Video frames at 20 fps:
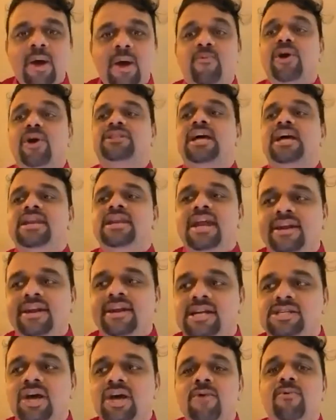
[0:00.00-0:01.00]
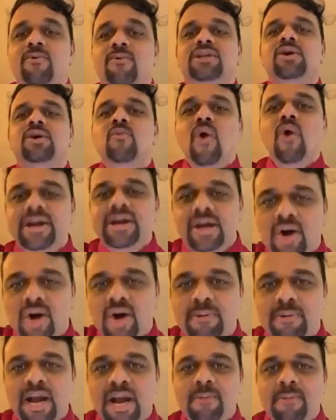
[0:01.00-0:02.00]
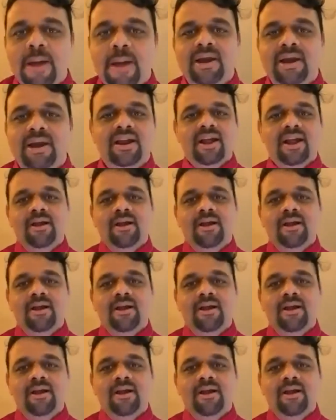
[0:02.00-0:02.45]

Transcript: for the nations, for the world gospel revival.